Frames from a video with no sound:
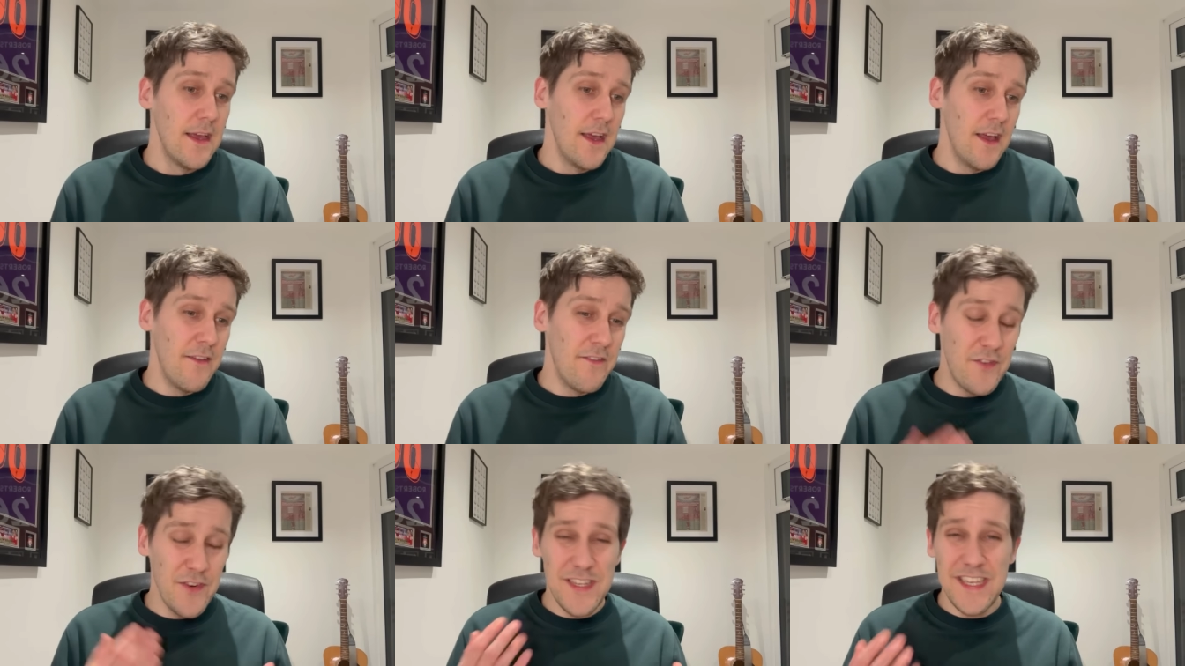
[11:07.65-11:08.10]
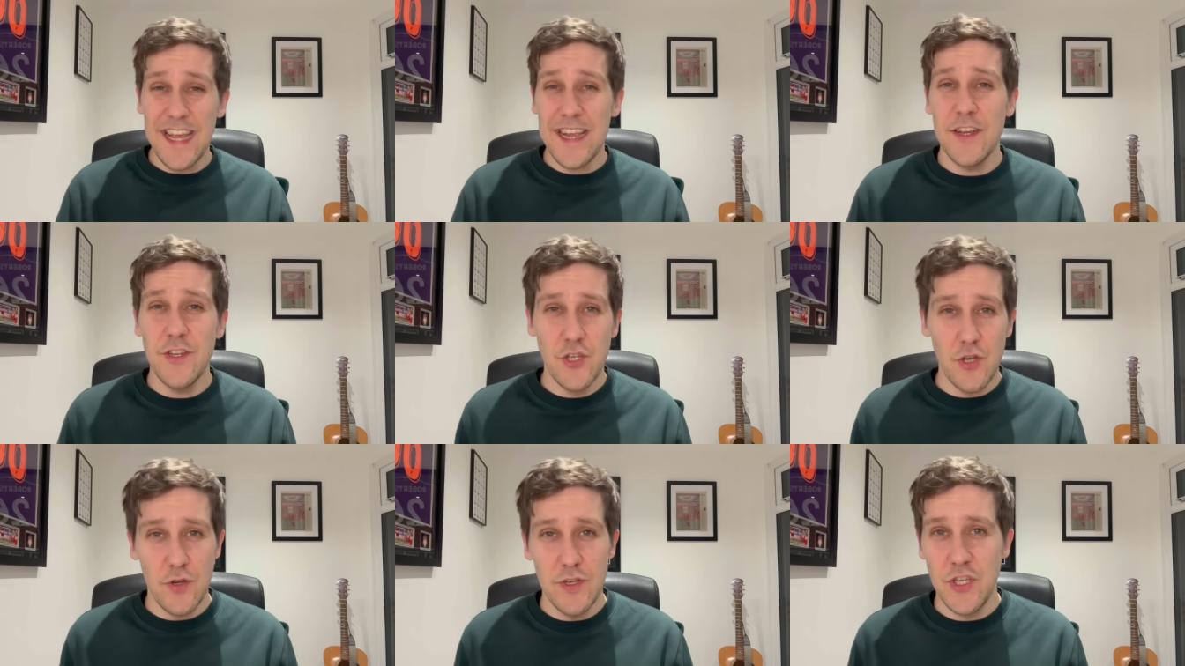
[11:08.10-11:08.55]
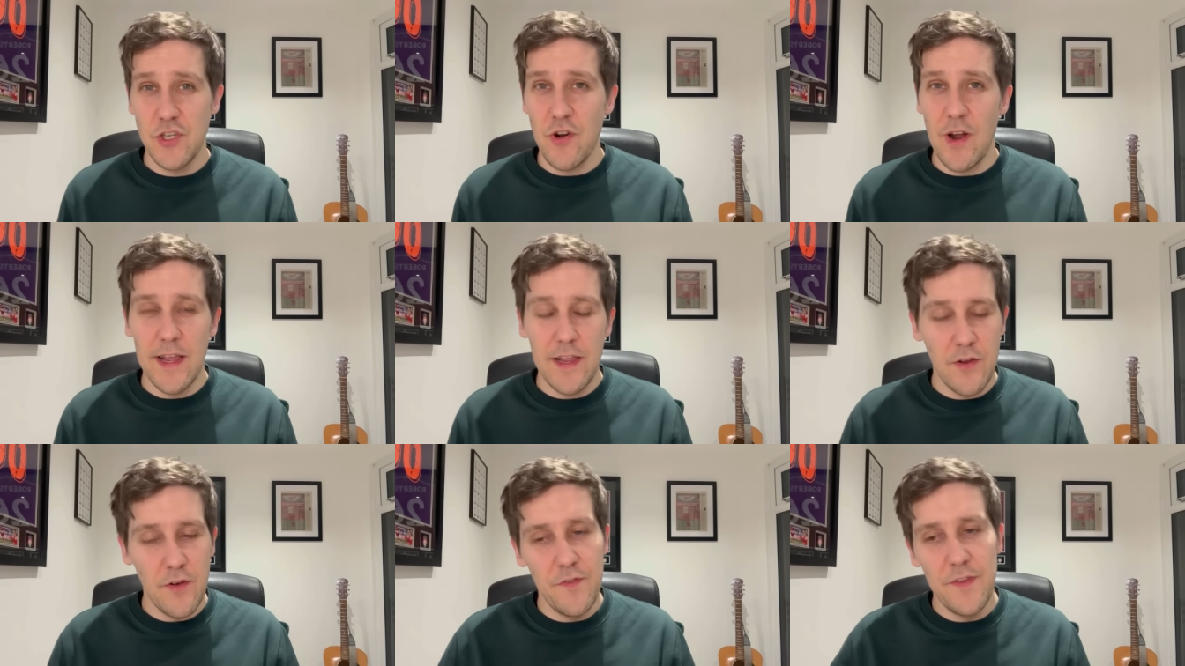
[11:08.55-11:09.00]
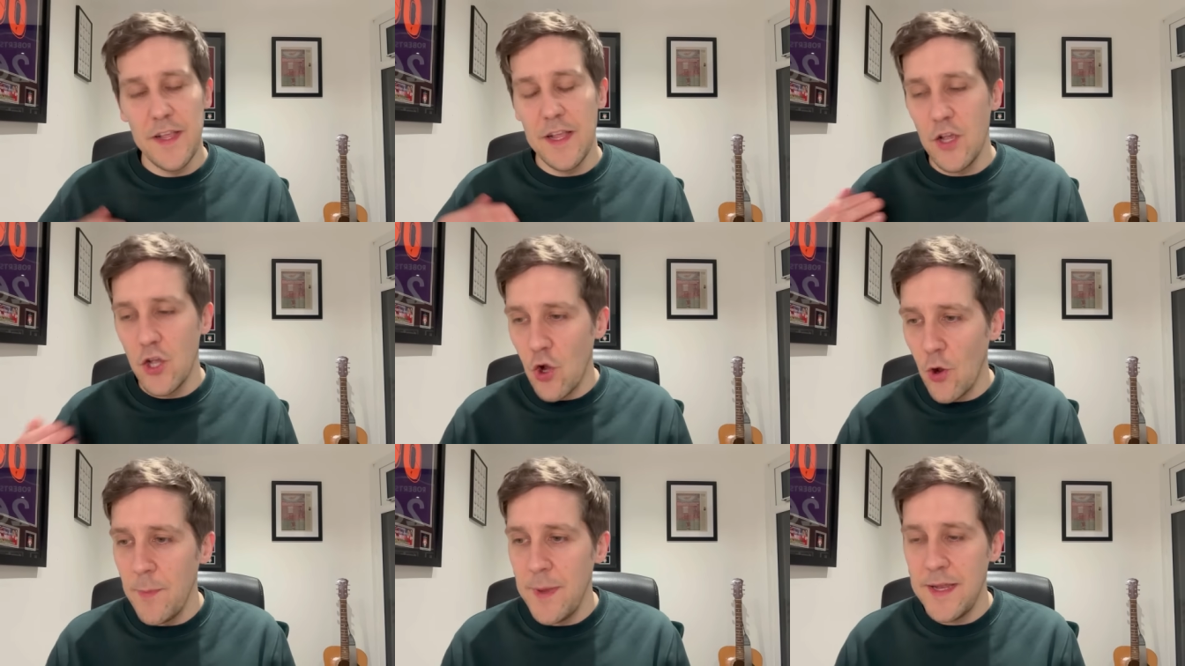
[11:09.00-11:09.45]
And for a second choice striker, if you
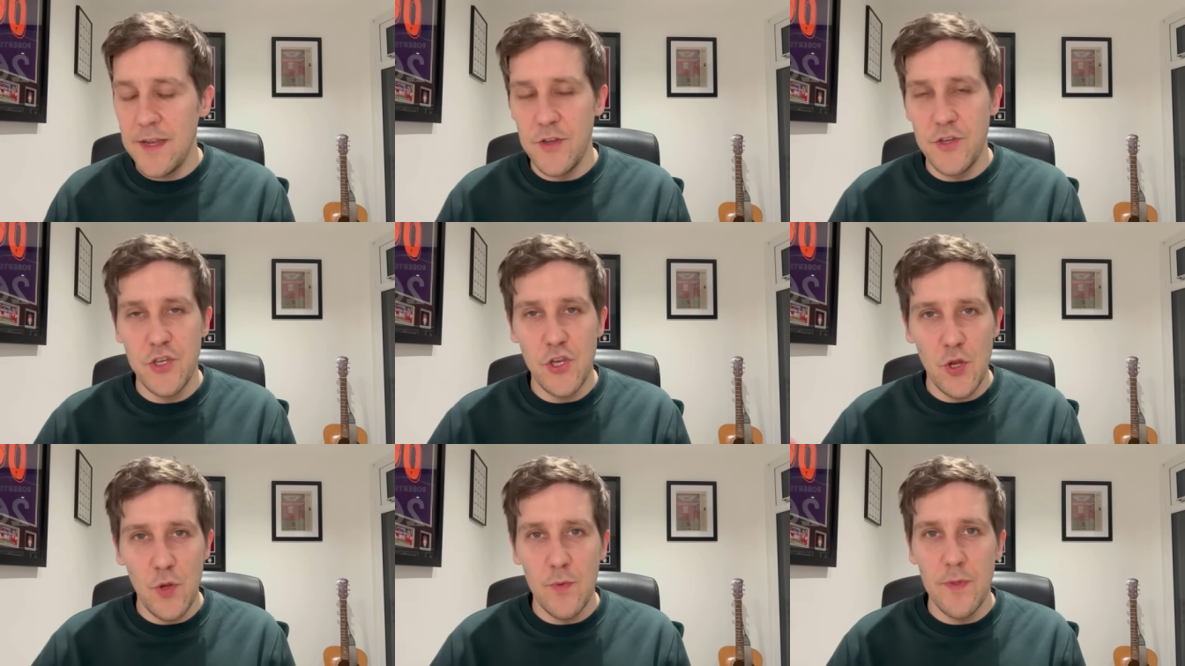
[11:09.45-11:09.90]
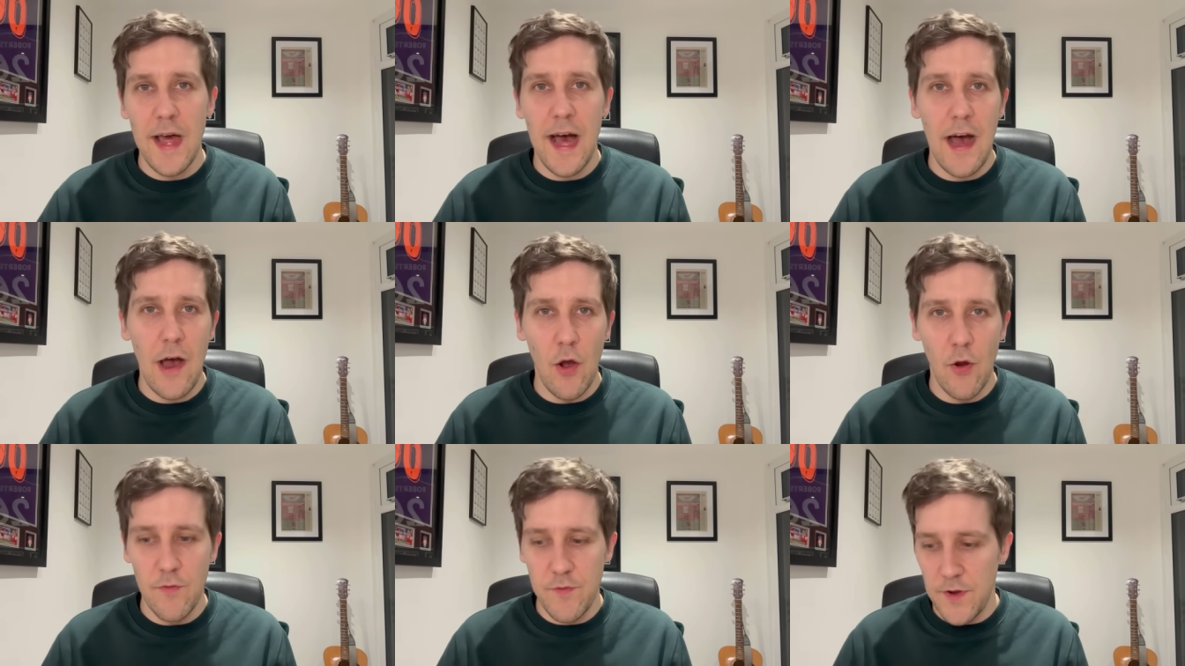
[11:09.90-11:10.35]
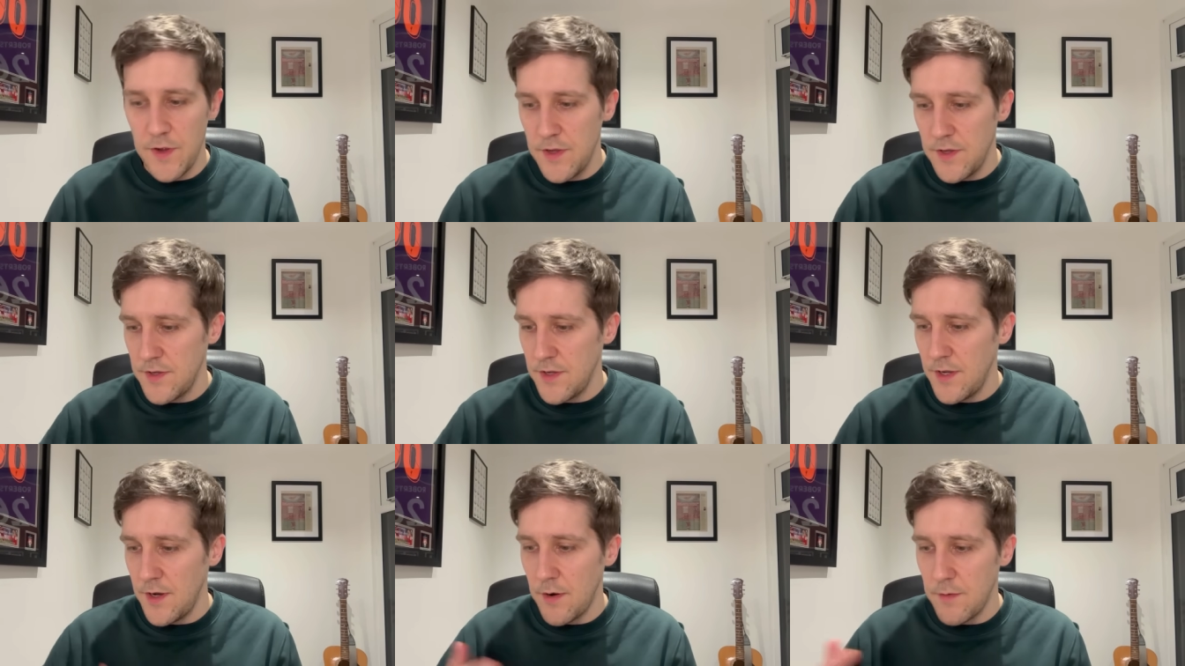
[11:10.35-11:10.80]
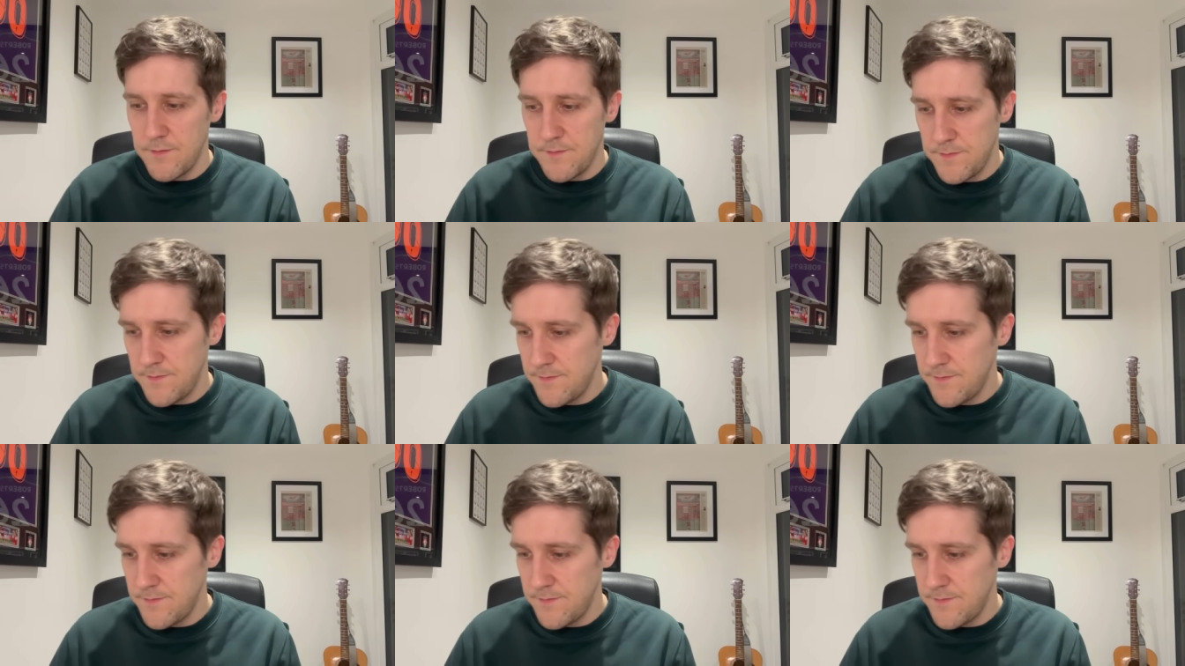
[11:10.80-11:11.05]
can come in and do that over,